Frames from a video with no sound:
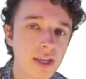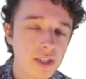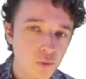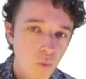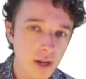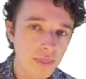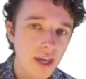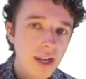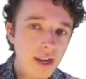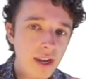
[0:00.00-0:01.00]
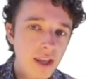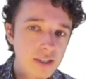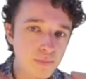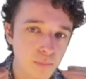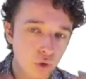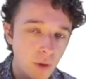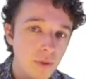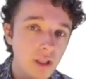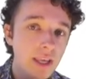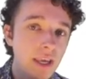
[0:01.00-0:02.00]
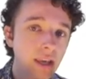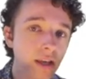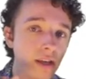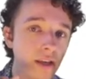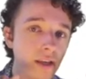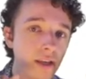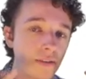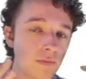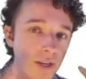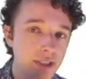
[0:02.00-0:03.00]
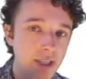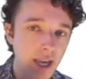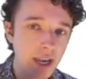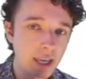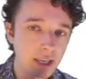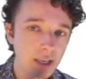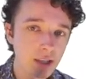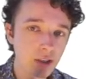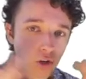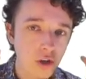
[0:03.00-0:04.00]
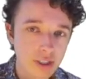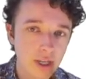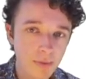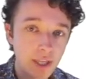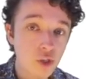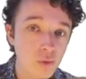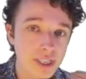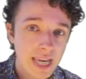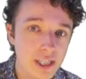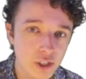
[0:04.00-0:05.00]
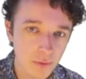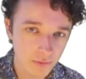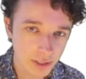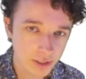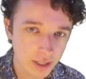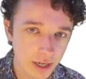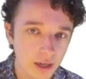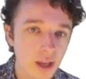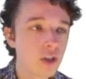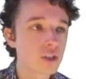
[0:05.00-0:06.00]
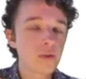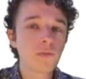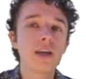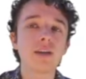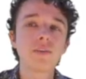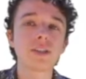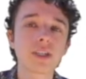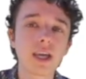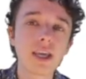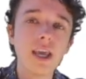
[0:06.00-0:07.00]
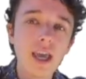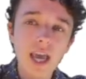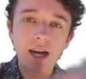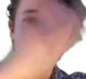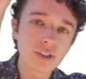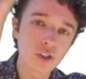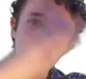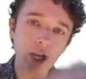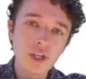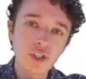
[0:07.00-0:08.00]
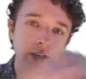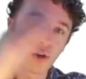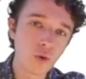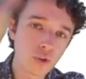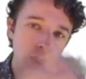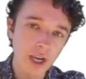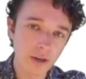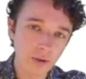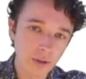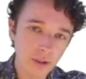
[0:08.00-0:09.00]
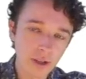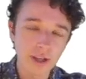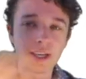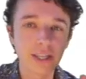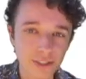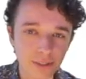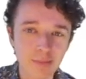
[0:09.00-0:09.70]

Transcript: is one that is properly investigating the concept that you intend to investigate. So if we're investigating how does a change in launch angle, again, to